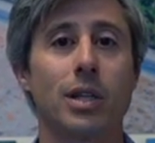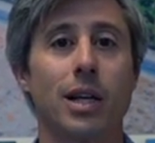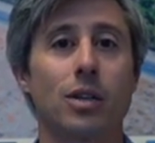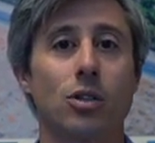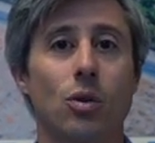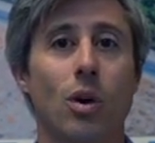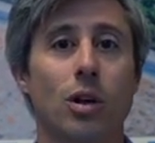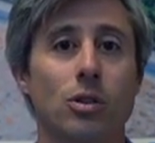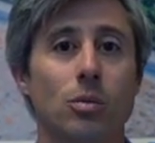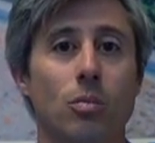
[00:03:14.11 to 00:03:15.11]
tenants
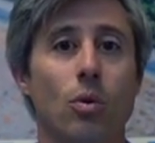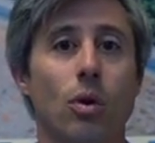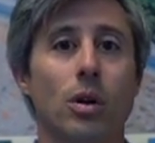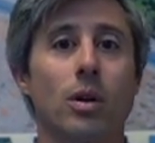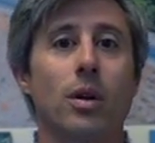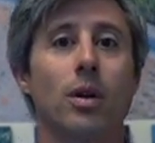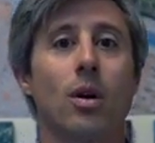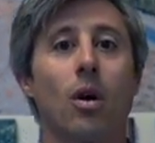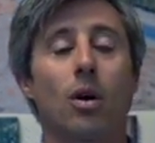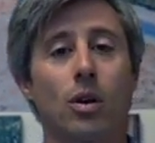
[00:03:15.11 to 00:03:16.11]
across the board
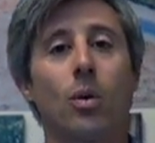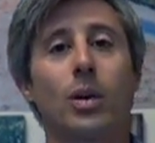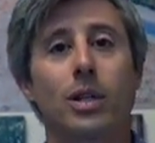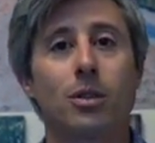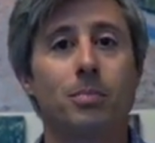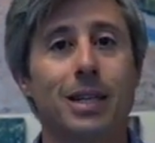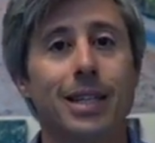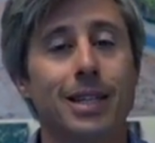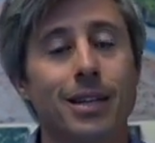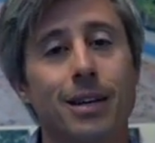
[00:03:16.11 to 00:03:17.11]
are going to
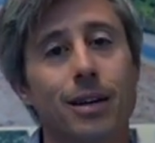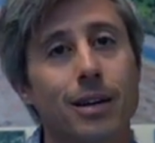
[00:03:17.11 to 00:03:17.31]
be